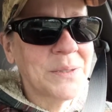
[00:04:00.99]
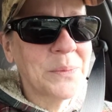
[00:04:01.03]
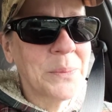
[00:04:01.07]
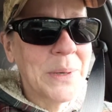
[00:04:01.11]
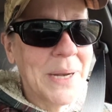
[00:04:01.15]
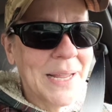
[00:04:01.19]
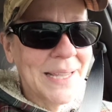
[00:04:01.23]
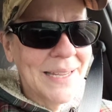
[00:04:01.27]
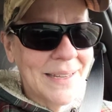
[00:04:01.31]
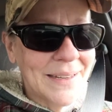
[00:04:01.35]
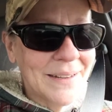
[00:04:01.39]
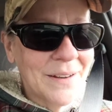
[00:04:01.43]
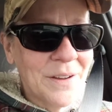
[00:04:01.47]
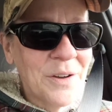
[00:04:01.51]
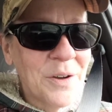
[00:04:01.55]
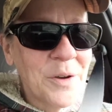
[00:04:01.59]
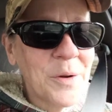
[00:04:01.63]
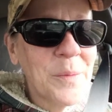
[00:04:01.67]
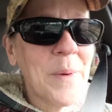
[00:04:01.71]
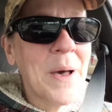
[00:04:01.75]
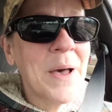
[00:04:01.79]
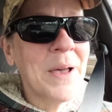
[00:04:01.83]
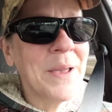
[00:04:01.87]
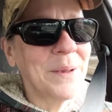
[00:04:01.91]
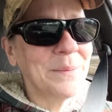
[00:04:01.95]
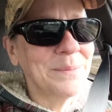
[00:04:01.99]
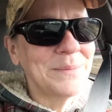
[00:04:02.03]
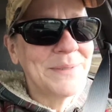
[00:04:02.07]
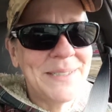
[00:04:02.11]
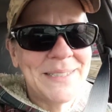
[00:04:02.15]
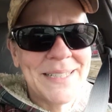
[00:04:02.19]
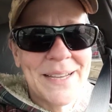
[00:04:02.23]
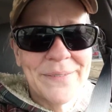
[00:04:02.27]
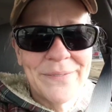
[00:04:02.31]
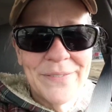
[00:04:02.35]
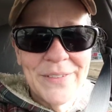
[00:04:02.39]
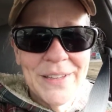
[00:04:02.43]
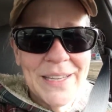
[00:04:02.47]
So when I get home, I am
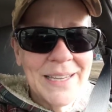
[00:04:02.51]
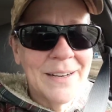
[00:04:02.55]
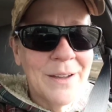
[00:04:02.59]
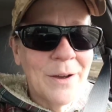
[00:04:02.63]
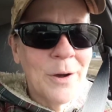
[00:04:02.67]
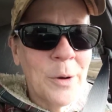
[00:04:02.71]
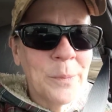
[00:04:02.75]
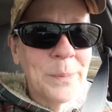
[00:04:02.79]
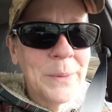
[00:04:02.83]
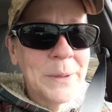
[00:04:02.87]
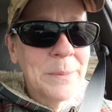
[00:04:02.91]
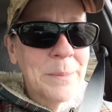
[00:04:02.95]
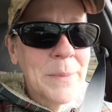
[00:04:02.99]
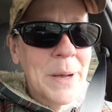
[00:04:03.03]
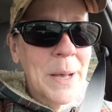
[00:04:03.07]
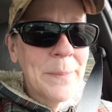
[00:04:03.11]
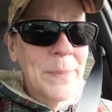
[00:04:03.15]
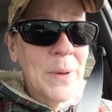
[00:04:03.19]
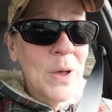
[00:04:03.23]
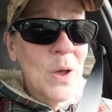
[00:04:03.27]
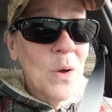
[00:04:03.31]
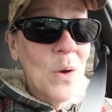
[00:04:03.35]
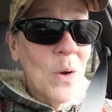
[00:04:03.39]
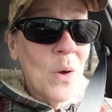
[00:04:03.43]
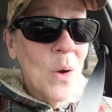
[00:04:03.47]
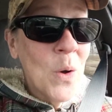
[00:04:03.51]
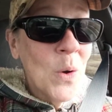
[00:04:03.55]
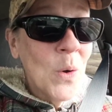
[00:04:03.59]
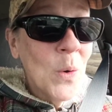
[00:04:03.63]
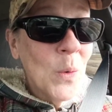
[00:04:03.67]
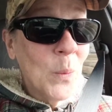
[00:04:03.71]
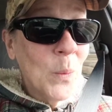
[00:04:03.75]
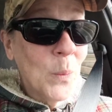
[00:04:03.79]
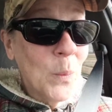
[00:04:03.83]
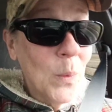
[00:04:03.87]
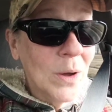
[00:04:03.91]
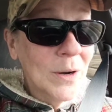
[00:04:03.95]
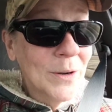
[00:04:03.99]
definitely going to open them up.
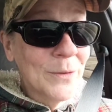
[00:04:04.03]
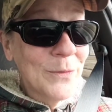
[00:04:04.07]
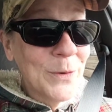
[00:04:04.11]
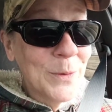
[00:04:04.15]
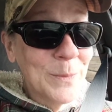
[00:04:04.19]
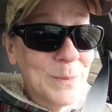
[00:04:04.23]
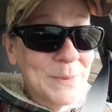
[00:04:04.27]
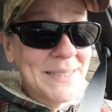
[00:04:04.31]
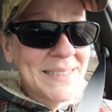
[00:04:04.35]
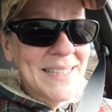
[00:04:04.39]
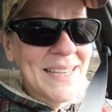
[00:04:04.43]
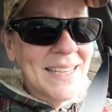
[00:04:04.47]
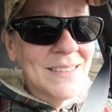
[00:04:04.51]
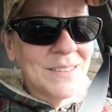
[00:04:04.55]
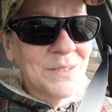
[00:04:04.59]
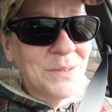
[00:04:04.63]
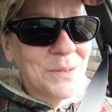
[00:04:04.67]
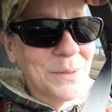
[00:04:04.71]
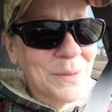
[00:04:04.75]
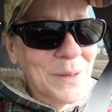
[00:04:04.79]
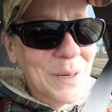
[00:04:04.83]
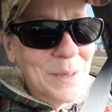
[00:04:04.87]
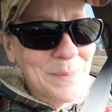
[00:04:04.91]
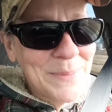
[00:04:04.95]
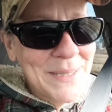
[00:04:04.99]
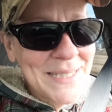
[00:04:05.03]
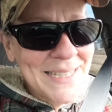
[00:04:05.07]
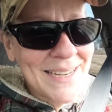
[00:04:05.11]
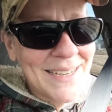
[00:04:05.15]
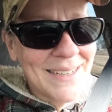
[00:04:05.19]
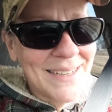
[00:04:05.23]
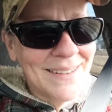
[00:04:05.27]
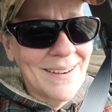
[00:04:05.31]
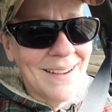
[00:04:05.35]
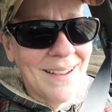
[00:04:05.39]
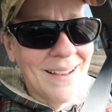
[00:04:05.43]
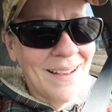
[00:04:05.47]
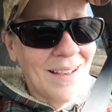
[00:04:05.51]
One of them says Grub
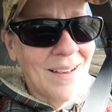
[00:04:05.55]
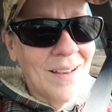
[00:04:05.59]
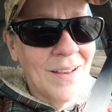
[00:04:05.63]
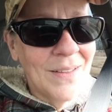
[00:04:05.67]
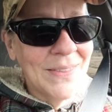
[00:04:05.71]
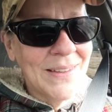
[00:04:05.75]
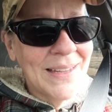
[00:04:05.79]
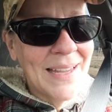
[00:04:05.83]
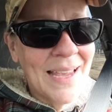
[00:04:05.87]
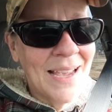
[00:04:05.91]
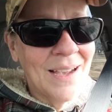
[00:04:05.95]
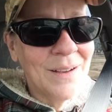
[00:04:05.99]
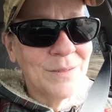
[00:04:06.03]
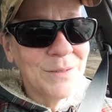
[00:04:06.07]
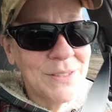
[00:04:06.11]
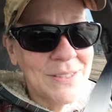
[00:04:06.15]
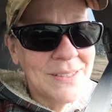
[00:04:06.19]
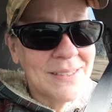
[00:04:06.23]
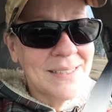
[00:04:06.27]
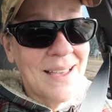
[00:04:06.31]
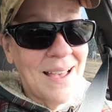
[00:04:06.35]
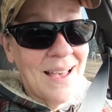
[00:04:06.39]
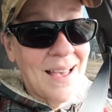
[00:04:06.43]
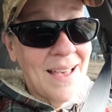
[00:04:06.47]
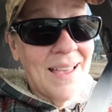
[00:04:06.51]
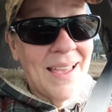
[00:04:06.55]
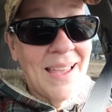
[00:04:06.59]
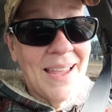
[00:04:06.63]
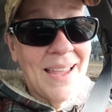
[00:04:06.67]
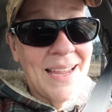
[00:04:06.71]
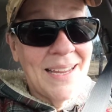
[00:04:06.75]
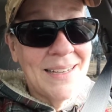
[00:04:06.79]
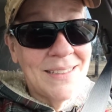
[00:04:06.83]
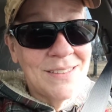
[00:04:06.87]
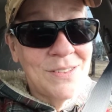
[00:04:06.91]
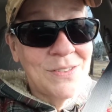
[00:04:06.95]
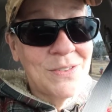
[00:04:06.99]
Terra on the outside.